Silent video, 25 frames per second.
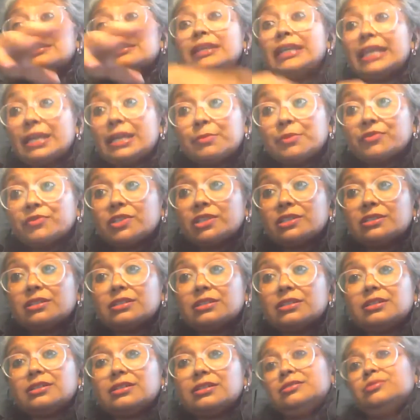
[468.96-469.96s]
are in the name of the
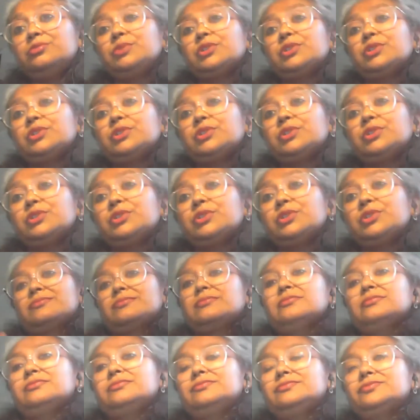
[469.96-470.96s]
girl, which
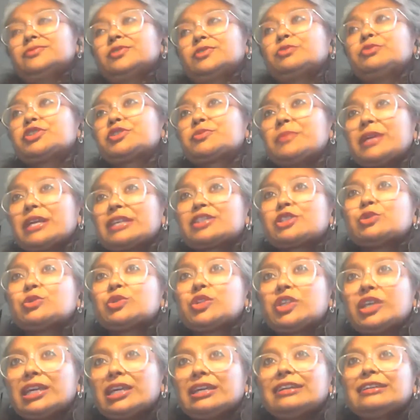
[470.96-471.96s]
makes you
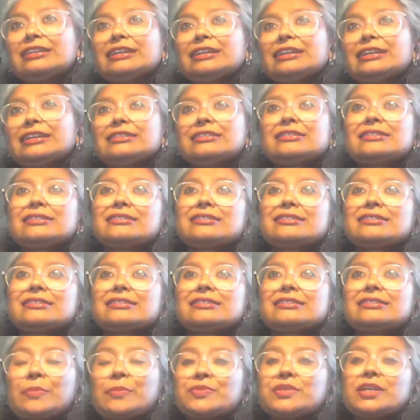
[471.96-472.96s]
think that this is
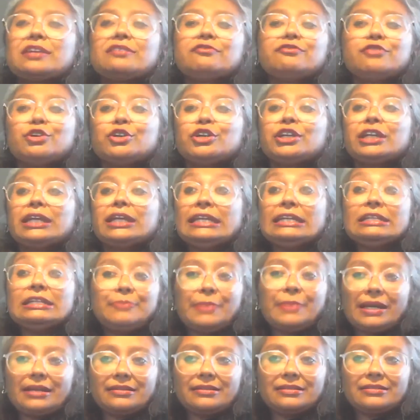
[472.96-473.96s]
a website for an
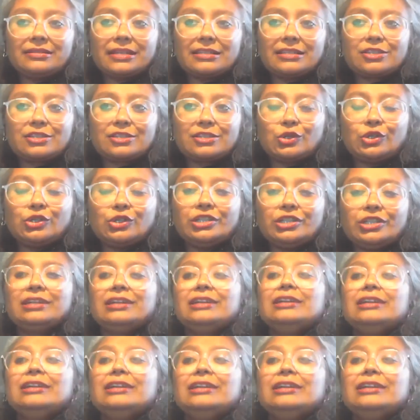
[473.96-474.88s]
independent escort.